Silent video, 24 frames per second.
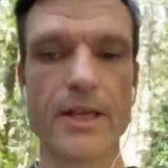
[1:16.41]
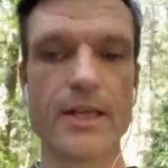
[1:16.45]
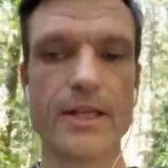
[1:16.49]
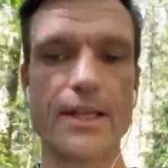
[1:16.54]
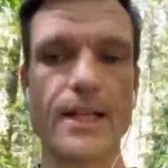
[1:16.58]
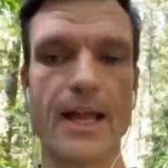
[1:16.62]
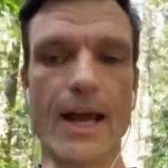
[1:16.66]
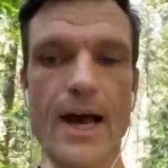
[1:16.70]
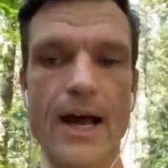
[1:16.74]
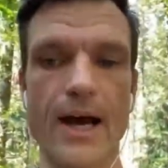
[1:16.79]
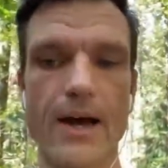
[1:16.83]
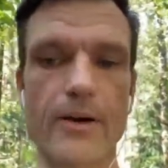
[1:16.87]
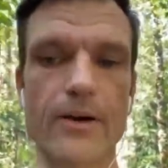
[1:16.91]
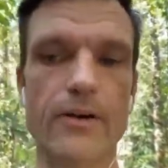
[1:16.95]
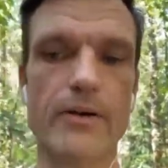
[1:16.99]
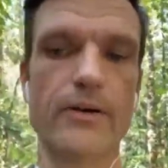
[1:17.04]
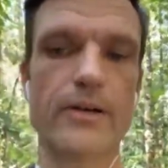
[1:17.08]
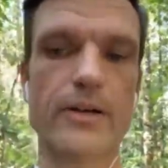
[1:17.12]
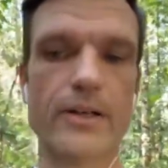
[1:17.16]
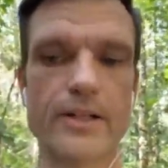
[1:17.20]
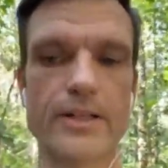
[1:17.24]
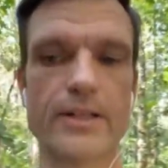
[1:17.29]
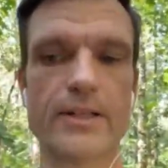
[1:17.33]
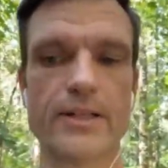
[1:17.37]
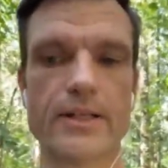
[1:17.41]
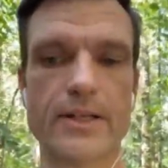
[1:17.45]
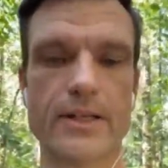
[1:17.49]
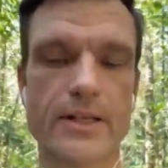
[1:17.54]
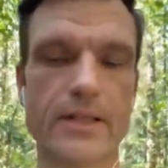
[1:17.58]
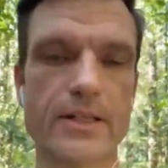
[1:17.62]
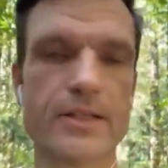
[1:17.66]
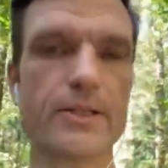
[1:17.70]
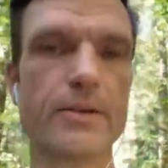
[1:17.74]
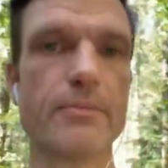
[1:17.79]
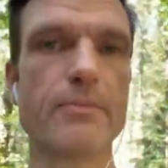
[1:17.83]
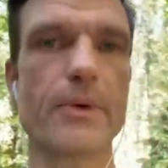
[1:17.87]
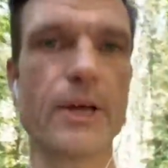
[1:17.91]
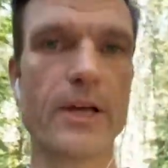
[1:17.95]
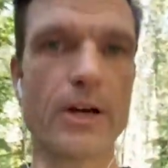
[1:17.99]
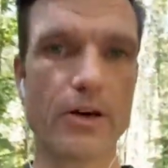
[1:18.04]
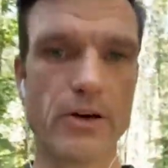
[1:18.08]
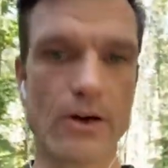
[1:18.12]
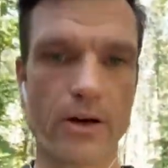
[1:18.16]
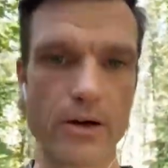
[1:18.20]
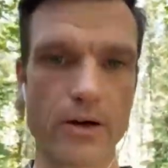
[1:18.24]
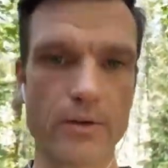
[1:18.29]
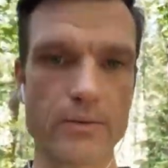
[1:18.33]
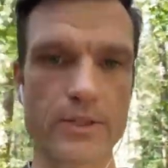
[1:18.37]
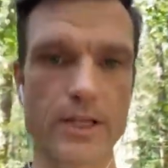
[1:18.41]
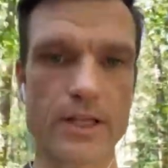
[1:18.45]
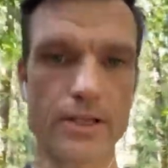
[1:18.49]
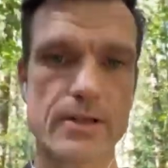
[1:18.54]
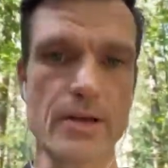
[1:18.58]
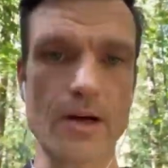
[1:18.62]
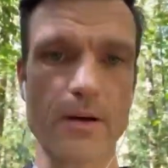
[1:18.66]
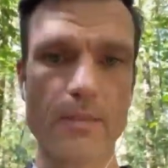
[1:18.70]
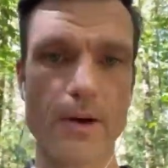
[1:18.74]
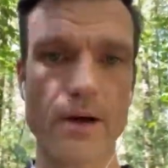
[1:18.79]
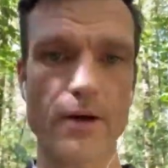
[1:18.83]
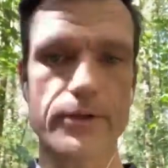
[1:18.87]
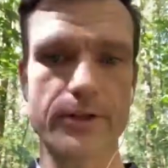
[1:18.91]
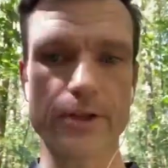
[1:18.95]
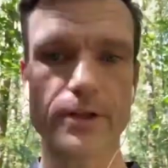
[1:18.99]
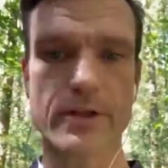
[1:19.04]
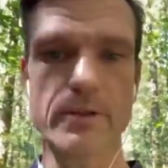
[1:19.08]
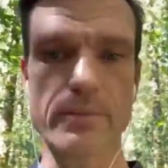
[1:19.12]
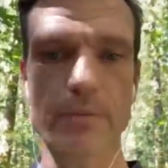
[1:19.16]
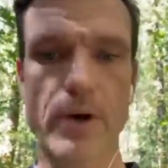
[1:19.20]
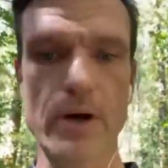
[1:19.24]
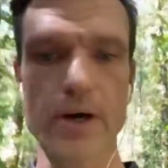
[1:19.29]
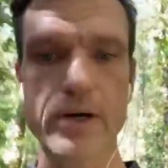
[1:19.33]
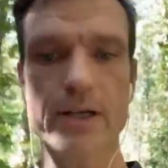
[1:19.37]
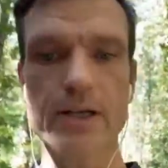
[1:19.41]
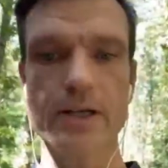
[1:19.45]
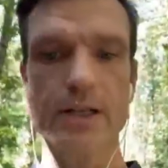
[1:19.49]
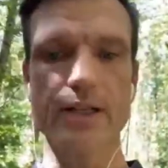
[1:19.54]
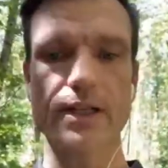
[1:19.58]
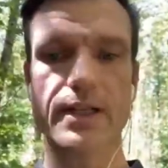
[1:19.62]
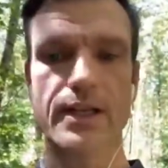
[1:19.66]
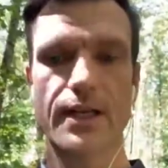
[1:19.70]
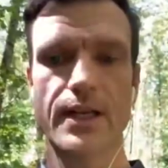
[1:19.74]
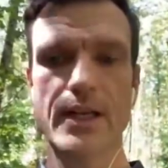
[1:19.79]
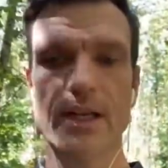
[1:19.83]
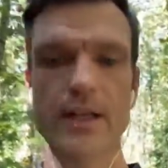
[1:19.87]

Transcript: now there are some big arms that's come out in the market,